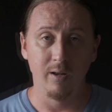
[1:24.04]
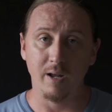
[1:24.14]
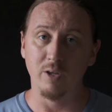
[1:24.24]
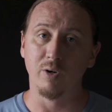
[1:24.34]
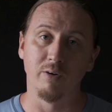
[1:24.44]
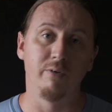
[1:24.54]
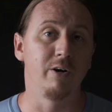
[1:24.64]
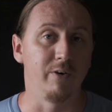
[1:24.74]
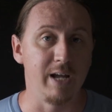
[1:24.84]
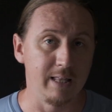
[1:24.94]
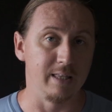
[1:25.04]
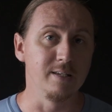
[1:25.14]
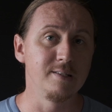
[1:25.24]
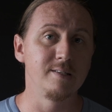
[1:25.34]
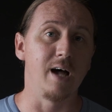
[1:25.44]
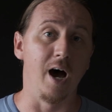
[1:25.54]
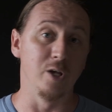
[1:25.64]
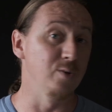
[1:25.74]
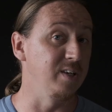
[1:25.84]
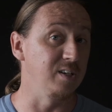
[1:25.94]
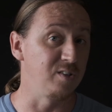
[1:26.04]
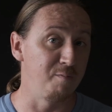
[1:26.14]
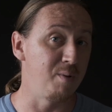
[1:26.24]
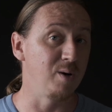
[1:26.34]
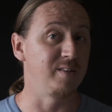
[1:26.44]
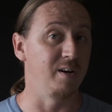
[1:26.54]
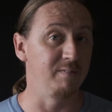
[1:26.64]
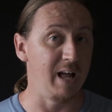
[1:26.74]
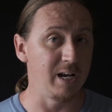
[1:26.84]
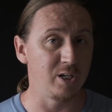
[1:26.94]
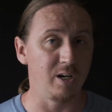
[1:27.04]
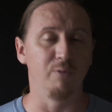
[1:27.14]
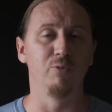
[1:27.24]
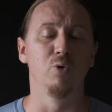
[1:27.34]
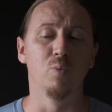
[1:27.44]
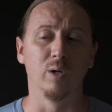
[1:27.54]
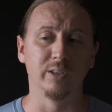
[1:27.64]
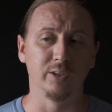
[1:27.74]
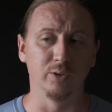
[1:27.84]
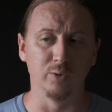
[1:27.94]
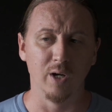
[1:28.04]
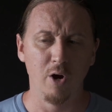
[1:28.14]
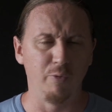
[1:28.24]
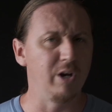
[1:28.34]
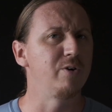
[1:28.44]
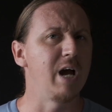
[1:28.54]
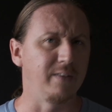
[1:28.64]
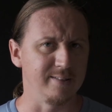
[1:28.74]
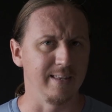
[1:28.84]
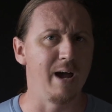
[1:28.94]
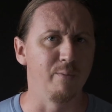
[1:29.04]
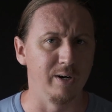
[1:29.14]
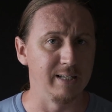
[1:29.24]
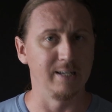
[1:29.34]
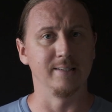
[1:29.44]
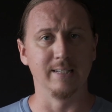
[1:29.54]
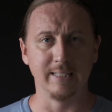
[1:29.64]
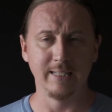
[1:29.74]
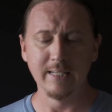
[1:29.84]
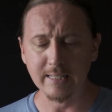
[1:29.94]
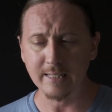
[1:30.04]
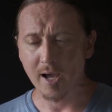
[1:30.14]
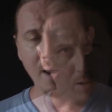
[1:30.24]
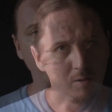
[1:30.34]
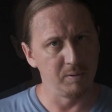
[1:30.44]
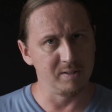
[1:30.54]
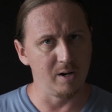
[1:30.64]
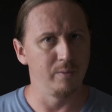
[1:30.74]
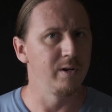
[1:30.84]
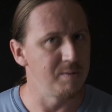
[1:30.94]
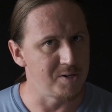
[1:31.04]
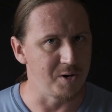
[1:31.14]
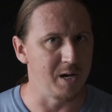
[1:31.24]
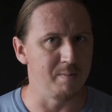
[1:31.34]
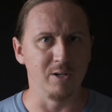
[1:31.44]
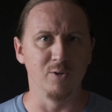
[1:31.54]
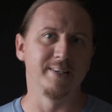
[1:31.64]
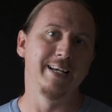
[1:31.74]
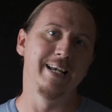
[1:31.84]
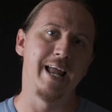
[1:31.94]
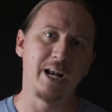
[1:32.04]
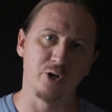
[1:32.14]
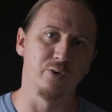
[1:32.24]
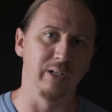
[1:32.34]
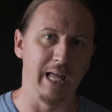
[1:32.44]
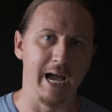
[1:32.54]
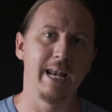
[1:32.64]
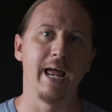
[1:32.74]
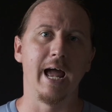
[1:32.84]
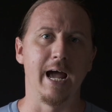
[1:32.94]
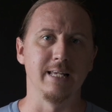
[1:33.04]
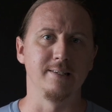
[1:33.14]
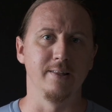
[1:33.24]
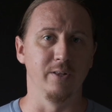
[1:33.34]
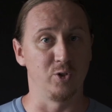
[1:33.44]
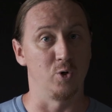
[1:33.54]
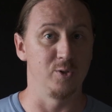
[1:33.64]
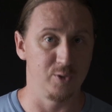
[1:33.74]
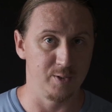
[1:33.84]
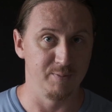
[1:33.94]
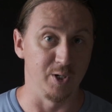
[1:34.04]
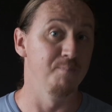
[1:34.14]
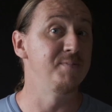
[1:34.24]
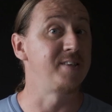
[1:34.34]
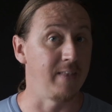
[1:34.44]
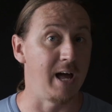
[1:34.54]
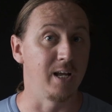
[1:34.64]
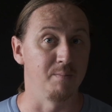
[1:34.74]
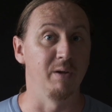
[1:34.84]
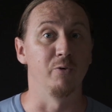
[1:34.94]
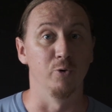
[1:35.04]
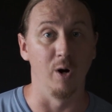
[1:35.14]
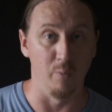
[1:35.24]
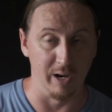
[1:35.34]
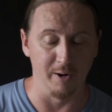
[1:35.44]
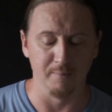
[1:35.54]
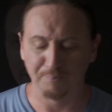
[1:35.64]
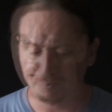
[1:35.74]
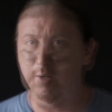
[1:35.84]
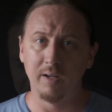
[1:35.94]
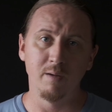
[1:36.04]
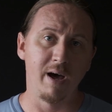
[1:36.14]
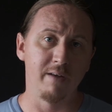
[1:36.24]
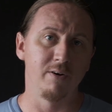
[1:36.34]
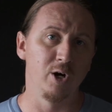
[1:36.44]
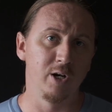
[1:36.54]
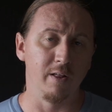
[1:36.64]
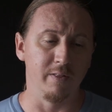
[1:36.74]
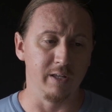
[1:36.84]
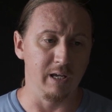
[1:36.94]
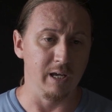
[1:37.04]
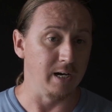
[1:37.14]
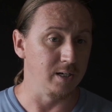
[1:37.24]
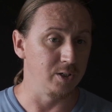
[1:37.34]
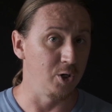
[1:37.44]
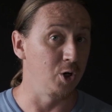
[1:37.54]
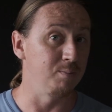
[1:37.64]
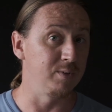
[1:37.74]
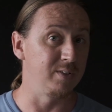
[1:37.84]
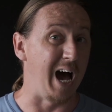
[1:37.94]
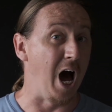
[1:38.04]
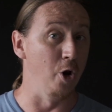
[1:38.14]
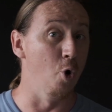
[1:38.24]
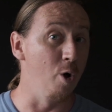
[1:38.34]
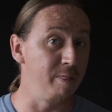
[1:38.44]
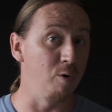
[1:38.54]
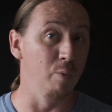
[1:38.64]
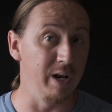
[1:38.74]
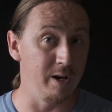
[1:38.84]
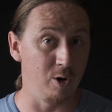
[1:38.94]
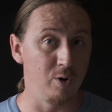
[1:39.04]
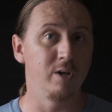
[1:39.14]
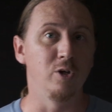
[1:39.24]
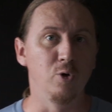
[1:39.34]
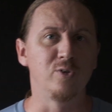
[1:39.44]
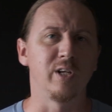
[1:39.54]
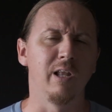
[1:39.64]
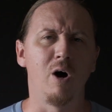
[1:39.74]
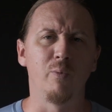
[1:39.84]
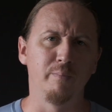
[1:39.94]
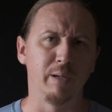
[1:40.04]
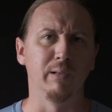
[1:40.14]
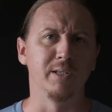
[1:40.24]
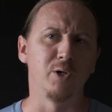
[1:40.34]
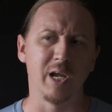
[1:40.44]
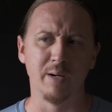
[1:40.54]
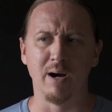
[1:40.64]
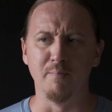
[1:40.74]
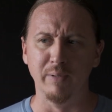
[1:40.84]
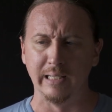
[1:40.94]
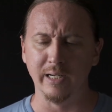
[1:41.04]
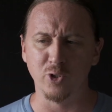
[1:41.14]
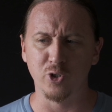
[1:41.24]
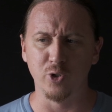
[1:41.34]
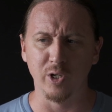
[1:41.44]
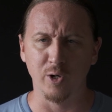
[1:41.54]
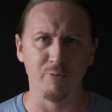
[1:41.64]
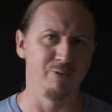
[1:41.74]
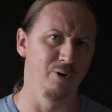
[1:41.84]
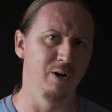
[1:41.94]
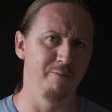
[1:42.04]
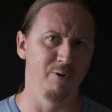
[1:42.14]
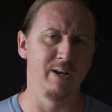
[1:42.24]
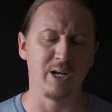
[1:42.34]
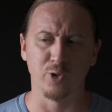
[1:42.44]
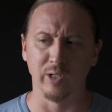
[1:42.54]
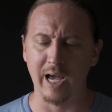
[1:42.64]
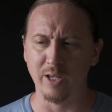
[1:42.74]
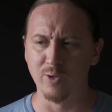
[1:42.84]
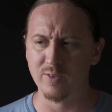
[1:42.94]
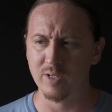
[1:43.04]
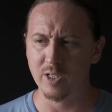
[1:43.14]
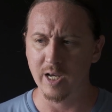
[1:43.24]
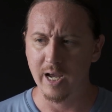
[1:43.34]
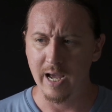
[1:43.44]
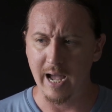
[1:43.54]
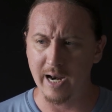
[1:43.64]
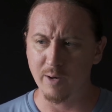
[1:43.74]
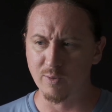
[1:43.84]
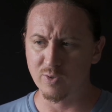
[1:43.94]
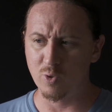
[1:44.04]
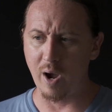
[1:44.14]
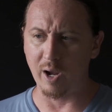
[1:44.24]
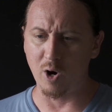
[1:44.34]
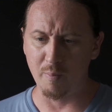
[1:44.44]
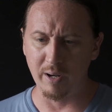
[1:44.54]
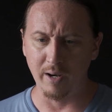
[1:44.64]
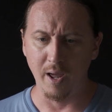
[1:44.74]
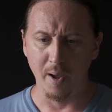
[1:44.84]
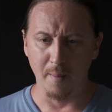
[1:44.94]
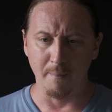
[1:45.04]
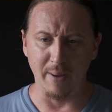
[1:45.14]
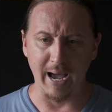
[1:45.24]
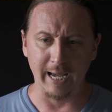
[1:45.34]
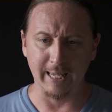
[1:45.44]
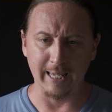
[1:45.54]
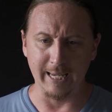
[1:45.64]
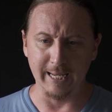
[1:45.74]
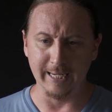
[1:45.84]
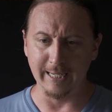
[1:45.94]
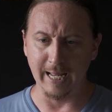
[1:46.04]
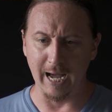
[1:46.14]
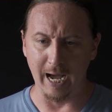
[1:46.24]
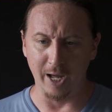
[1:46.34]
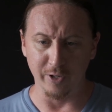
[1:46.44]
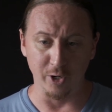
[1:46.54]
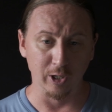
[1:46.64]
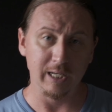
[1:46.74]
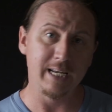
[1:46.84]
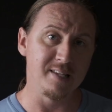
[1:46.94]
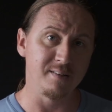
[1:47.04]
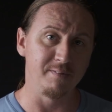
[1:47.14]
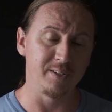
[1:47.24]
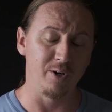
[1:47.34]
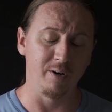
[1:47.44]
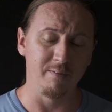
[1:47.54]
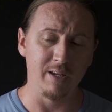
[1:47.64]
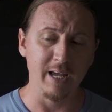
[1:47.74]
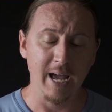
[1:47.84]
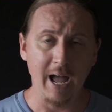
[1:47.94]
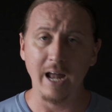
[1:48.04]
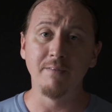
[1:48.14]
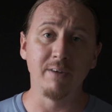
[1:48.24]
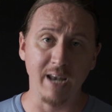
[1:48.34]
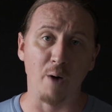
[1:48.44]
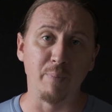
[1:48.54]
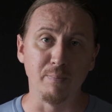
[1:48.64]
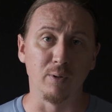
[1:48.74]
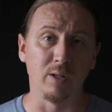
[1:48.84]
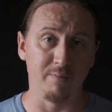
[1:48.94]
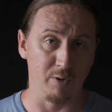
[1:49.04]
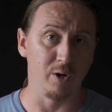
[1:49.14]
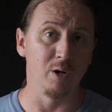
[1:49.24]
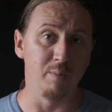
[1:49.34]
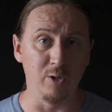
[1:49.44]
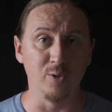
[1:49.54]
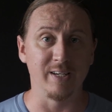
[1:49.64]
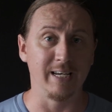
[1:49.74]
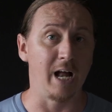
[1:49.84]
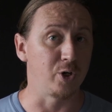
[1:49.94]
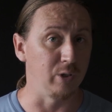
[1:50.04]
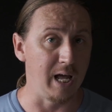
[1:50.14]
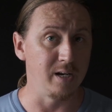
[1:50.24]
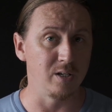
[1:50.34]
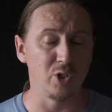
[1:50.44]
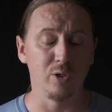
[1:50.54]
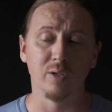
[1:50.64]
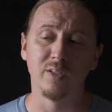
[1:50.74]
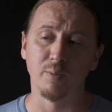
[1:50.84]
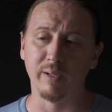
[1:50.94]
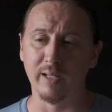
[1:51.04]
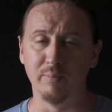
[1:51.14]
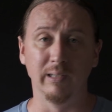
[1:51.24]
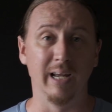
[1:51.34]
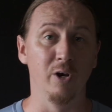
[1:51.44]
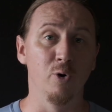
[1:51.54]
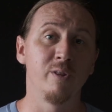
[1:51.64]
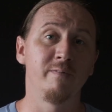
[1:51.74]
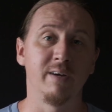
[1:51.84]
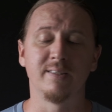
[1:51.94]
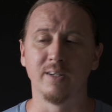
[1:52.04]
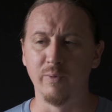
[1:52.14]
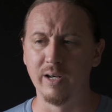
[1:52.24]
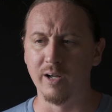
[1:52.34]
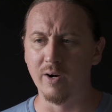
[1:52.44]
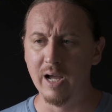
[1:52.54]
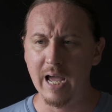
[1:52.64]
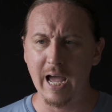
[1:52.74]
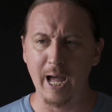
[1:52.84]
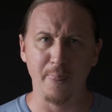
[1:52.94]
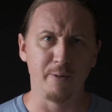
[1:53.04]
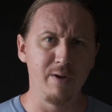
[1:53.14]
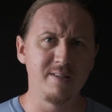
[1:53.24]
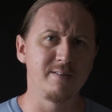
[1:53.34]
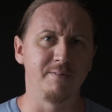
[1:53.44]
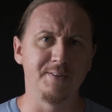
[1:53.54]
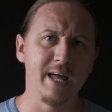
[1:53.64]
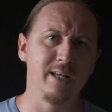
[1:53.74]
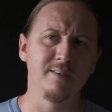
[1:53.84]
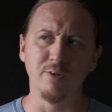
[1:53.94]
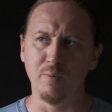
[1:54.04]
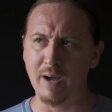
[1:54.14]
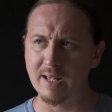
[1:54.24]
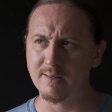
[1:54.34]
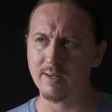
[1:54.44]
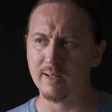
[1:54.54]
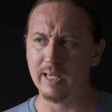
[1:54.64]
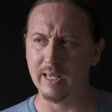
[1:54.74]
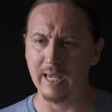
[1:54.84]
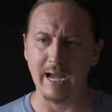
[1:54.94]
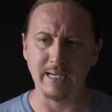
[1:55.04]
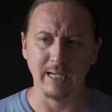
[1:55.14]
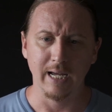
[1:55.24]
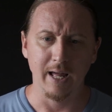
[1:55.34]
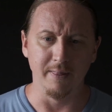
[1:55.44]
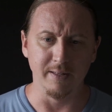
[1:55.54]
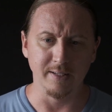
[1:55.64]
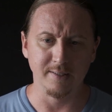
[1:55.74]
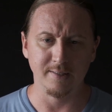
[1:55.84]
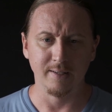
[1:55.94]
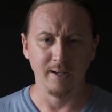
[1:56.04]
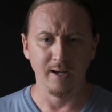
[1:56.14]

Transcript: Now you can recreate this using a softbox and a flash if you want to recreate this light where it doesn't exist. But today we're going to be talking about using natural light as the source. So sunlight coming through a window. Now you might have heard the terms north window used a lot when people are talking about building a studio for natural light usage. And it was quite common back in the early days of photography, and even now people, if they're going to be using natural light in a studio, typically build a north-facing window. And the reason for that is you basically get this